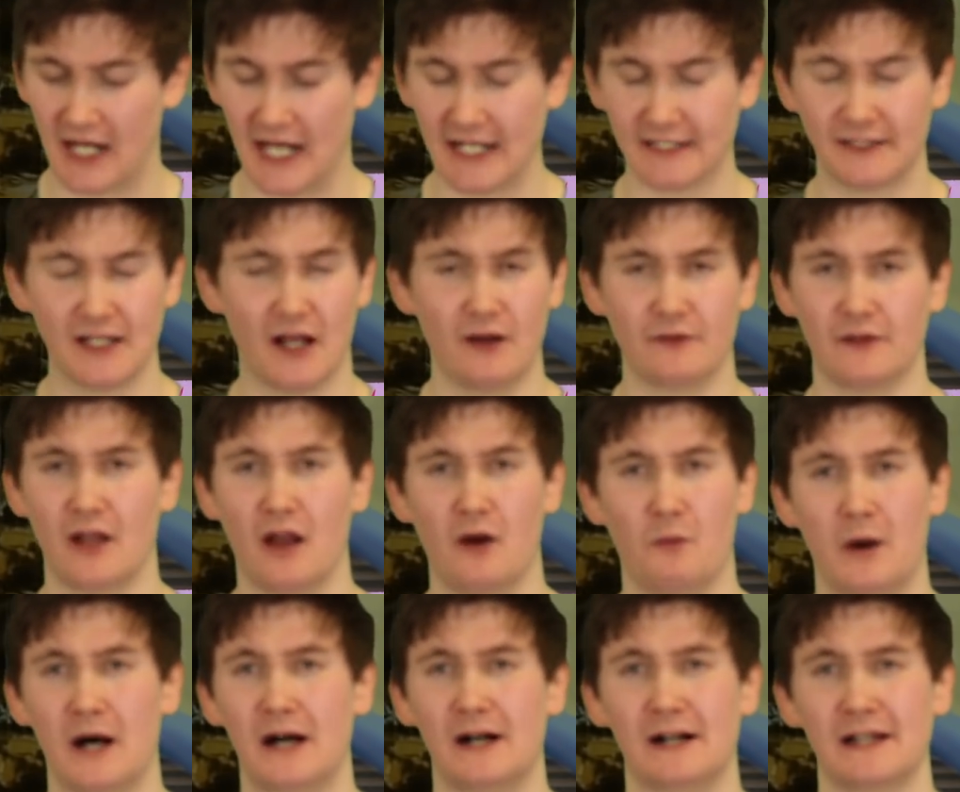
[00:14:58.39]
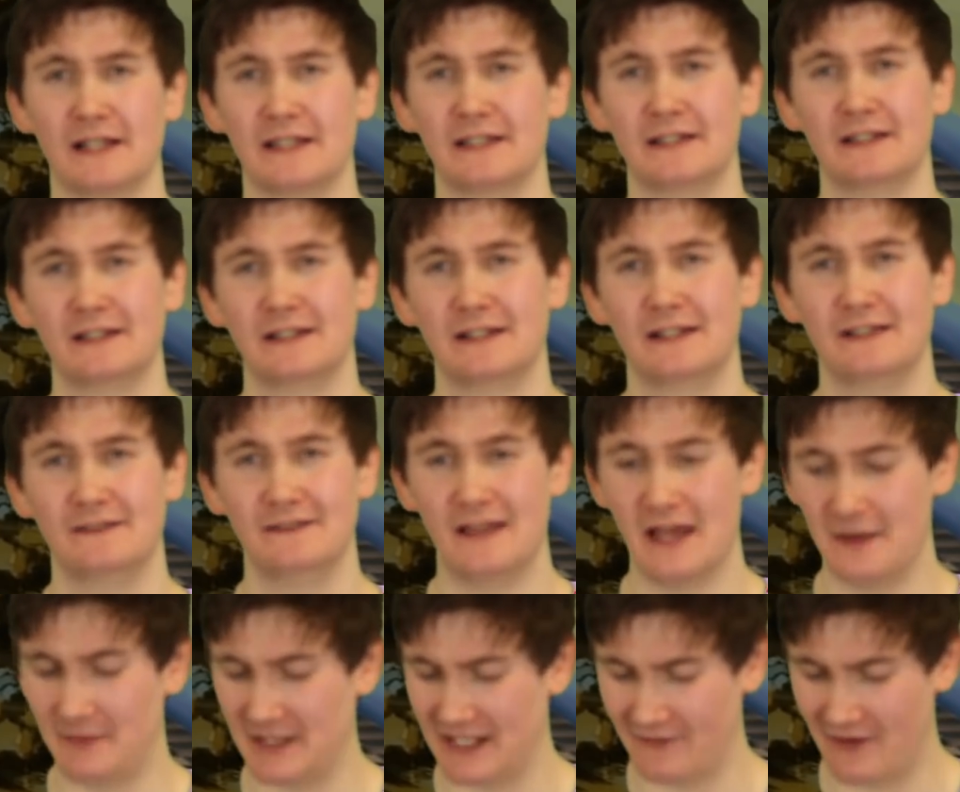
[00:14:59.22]
I don't know why
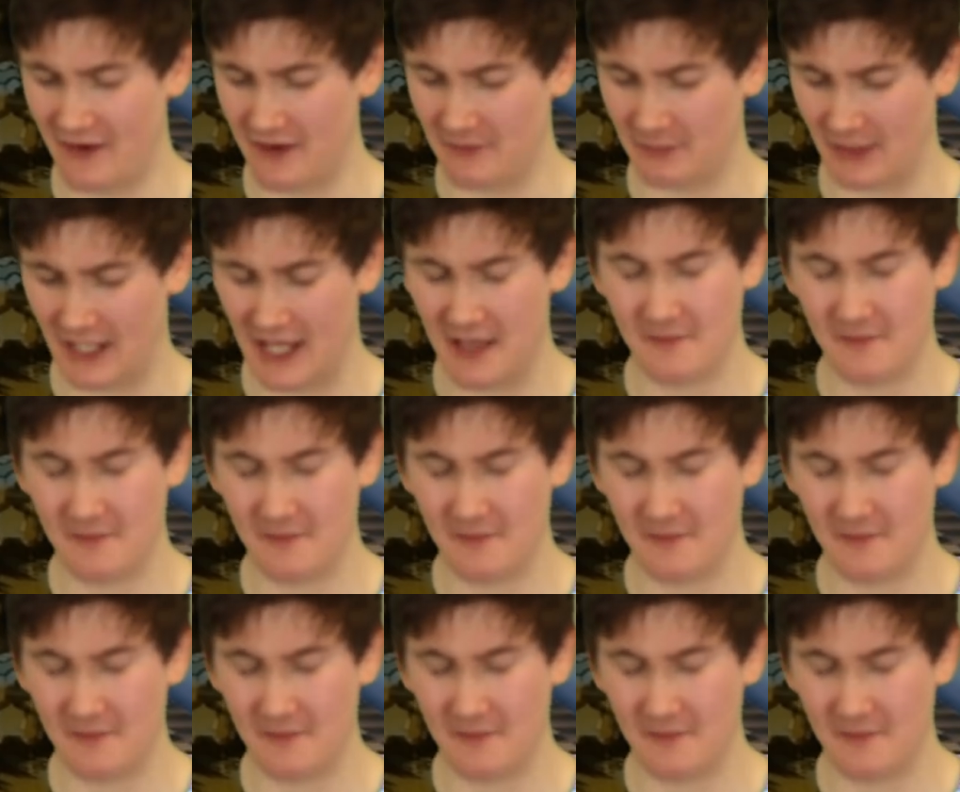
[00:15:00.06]
they've been given any play.